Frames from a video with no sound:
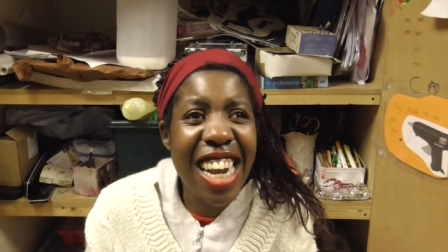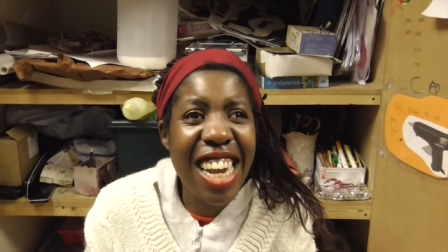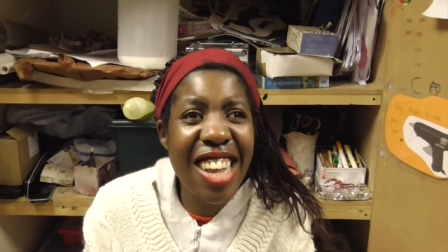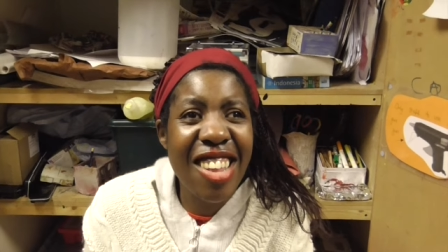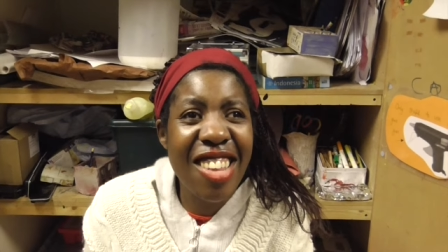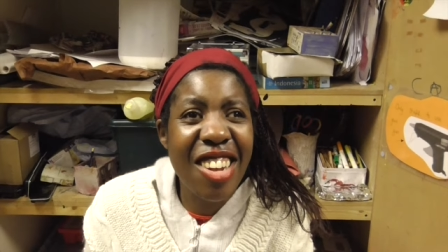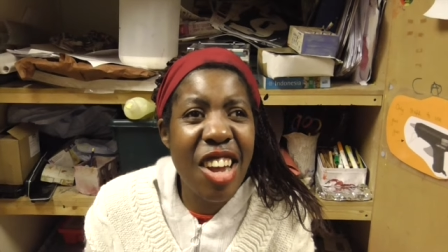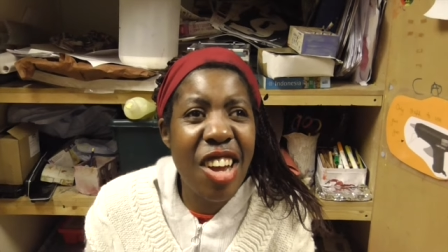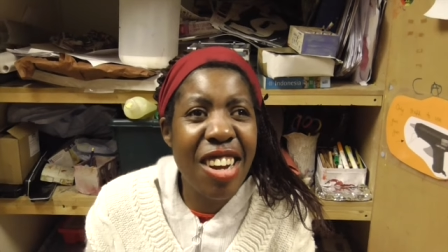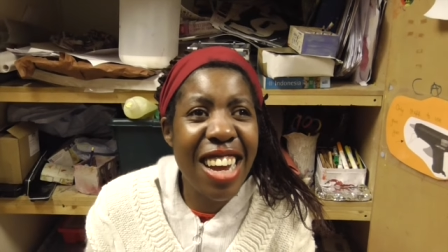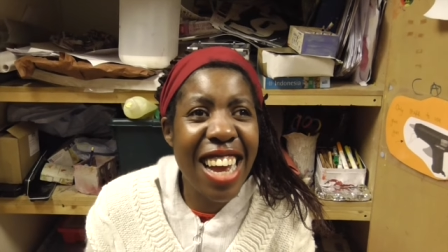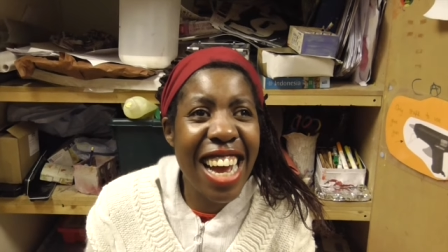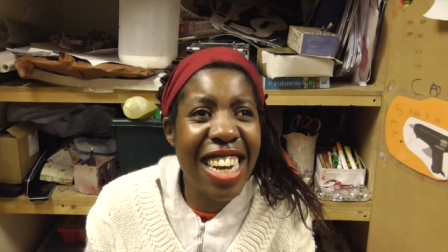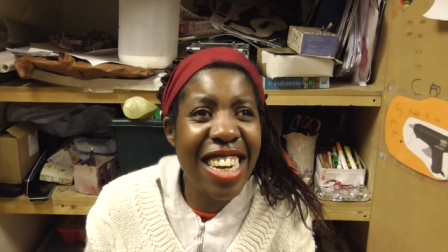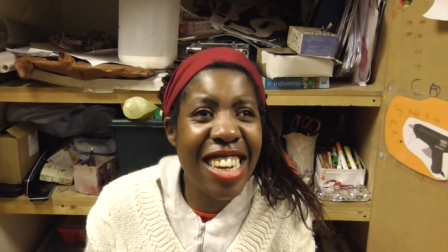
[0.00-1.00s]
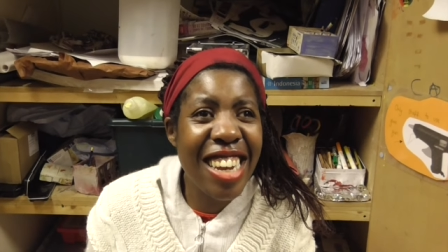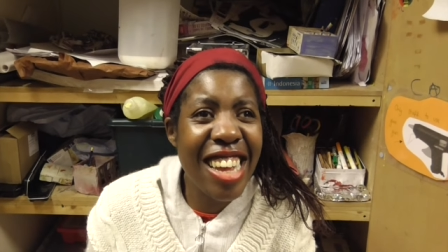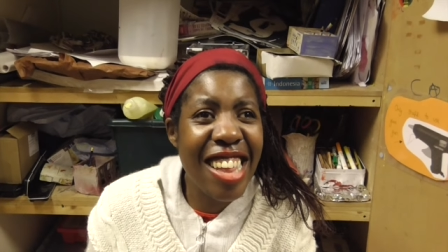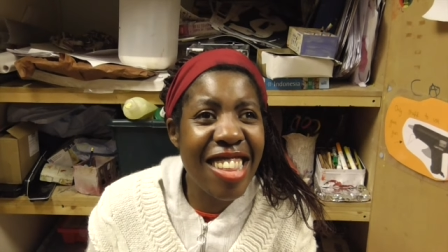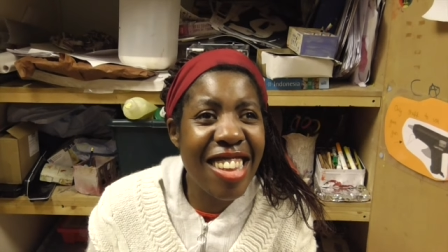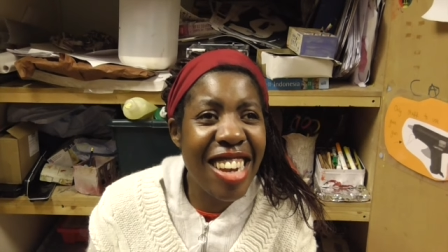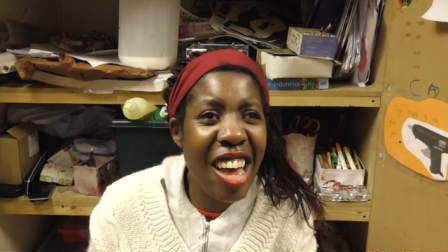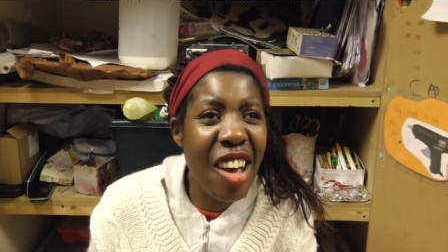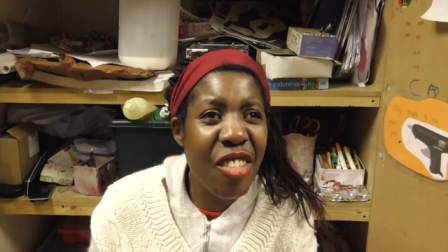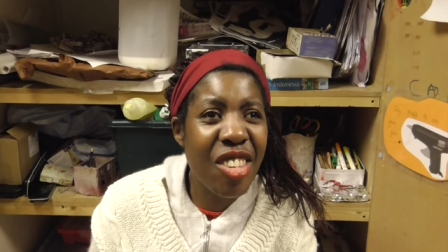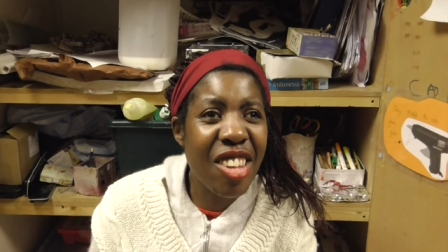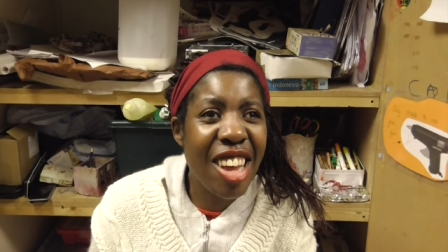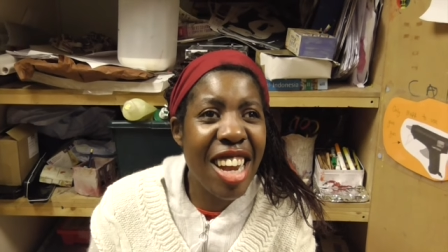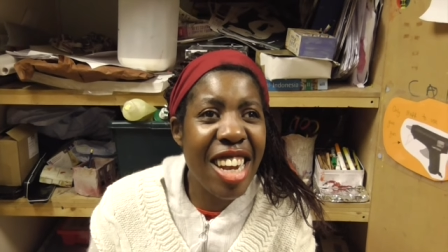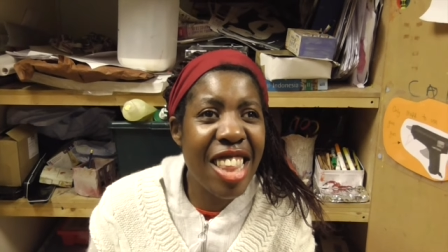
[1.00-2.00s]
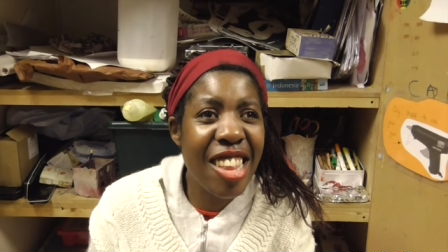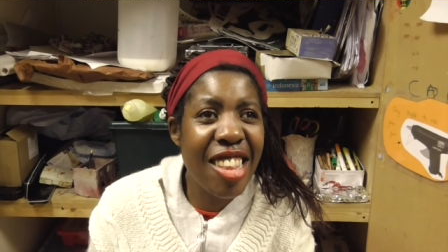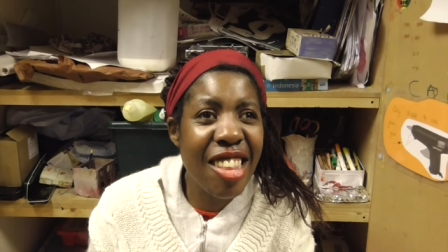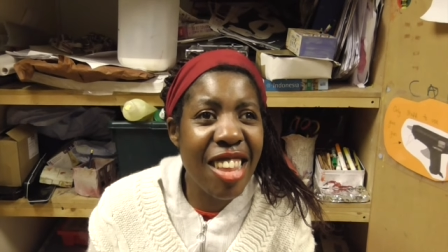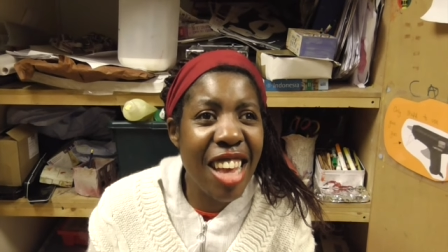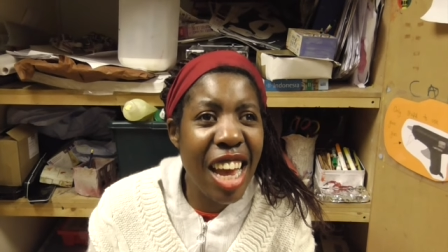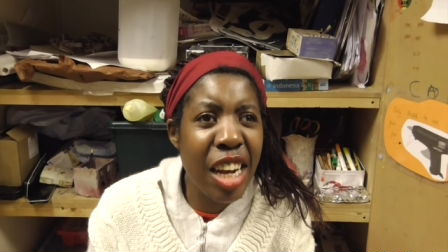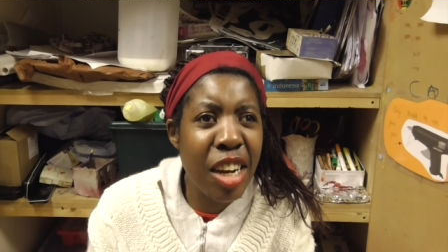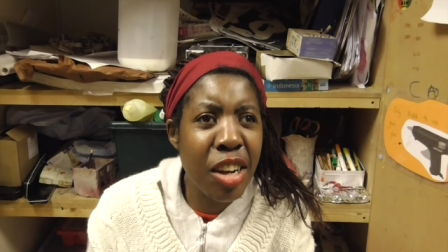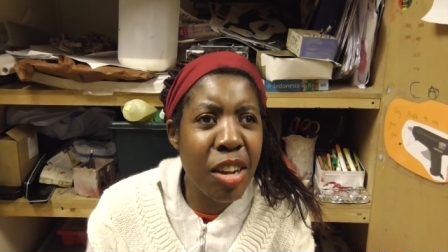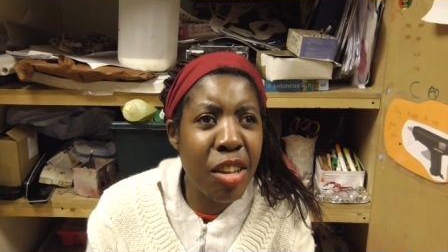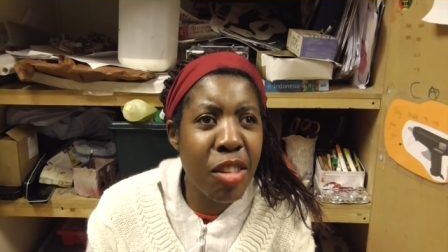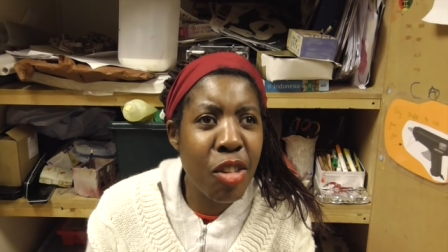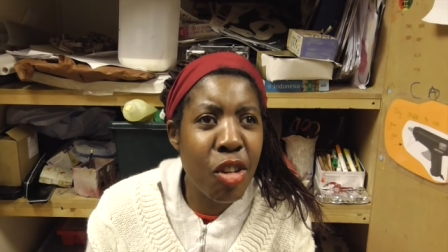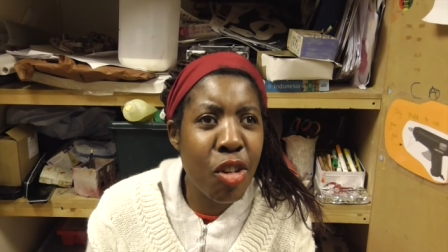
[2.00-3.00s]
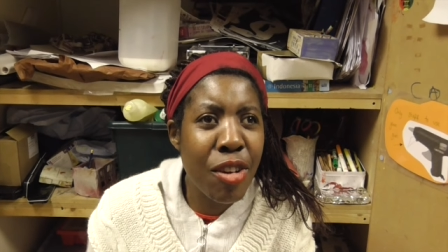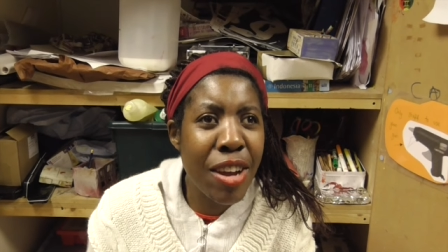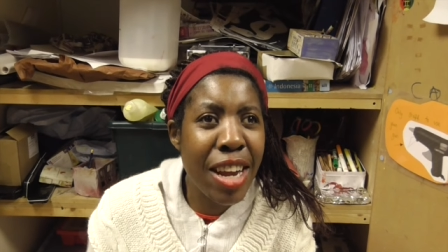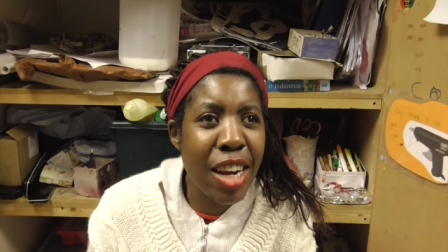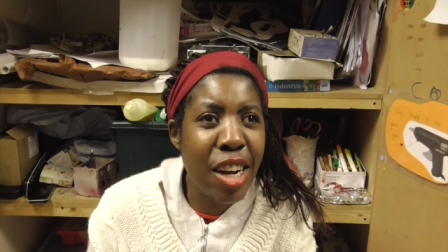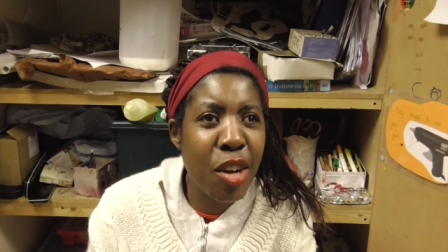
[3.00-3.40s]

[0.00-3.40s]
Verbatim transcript: And there's no candidates left. And this is the end of the story.